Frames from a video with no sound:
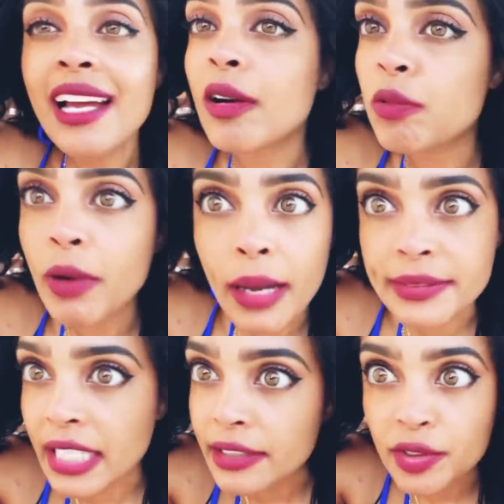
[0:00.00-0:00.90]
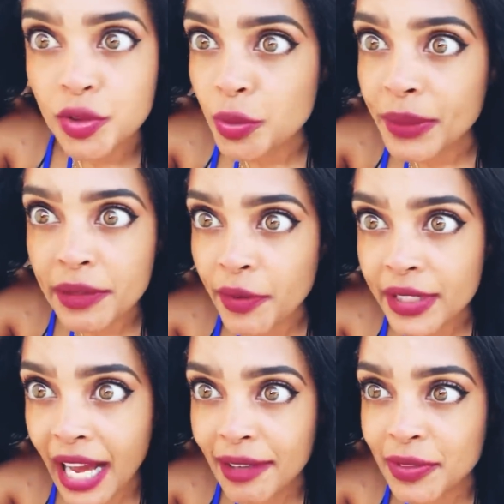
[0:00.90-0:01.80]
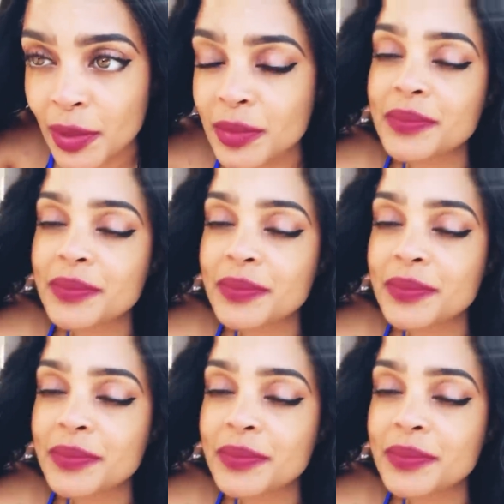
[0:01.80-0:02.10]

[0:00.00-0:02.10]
Rob's neck is too big for an iPhone.